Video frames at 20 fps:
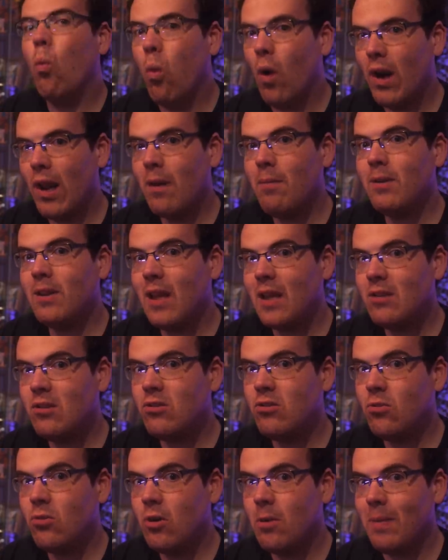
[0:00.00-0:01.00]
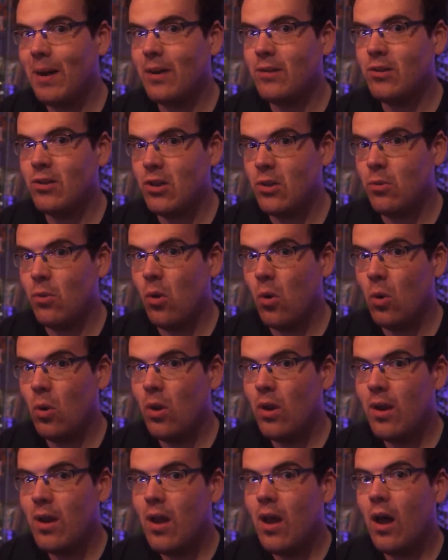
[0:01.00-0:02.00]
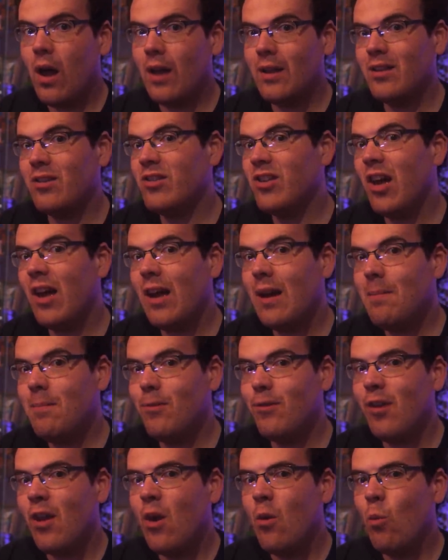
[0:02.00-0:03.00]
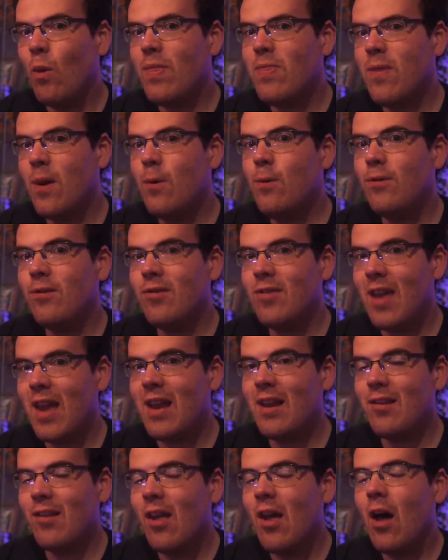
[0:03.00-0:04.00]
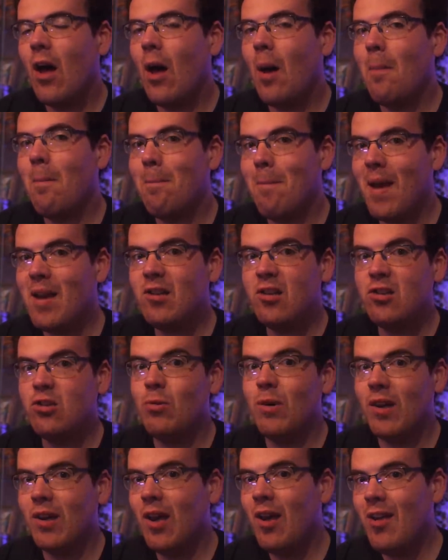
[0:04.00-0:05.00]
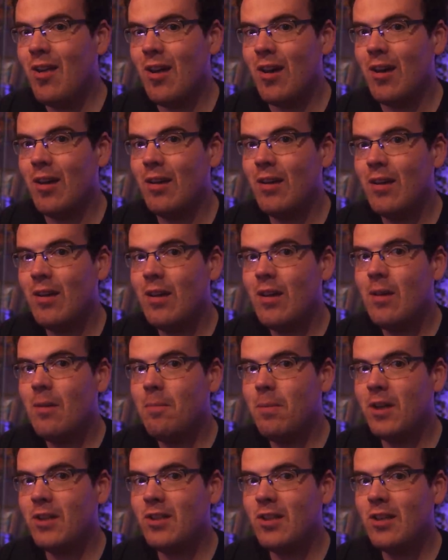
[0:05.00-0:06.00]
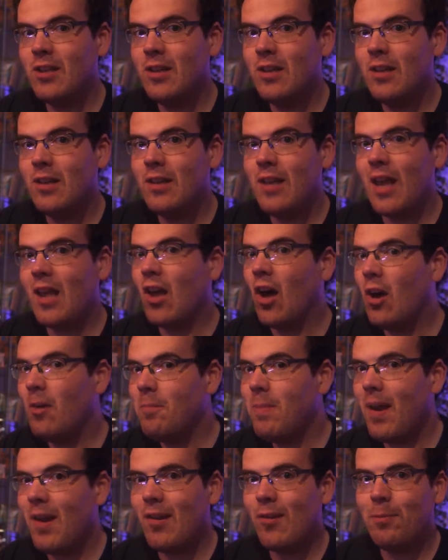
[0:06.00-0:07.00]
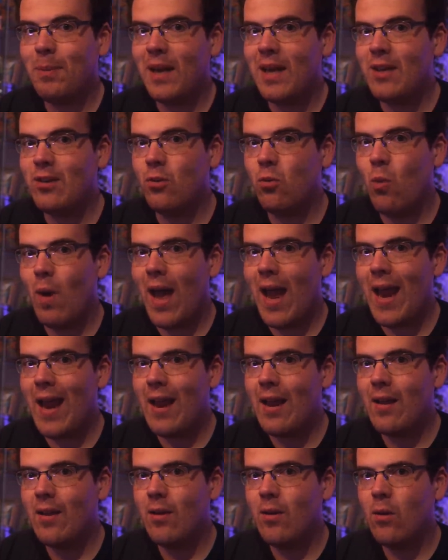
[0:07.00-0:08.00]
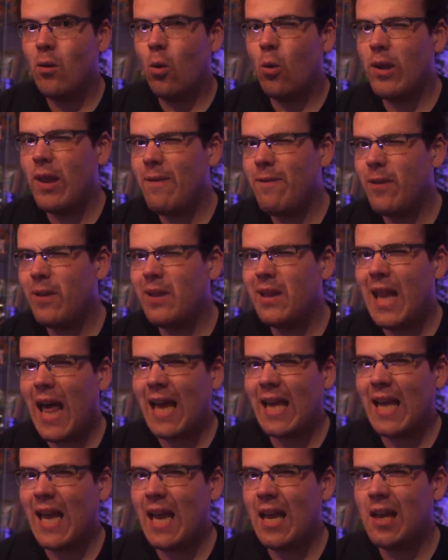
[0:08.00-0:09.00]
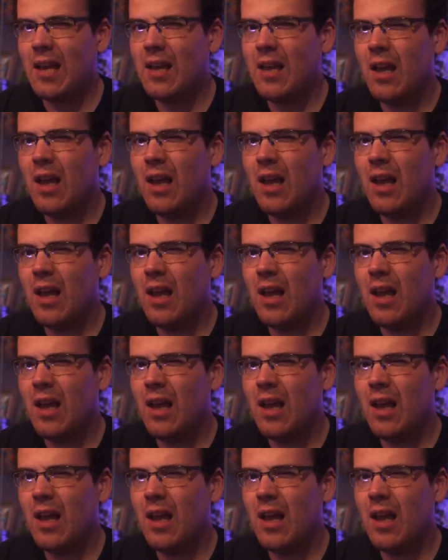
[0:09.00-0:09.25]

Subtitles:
What I would like to talk about to you all are the times when those things are meant to occur, but they can't be explained away, or they feel lacking,